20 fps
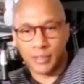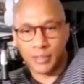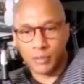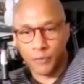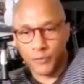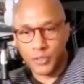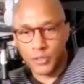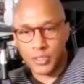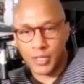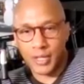I don't
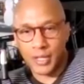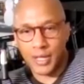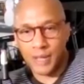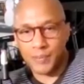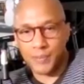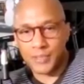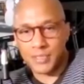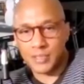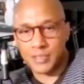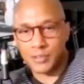know if you saw the
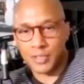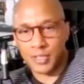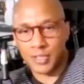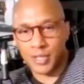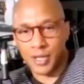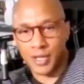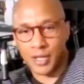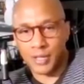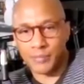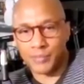episode or
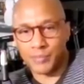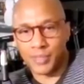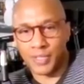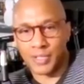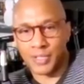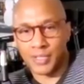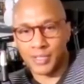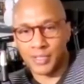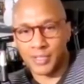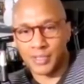not,
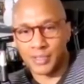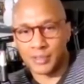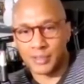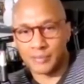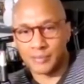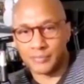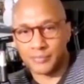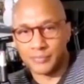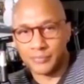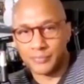but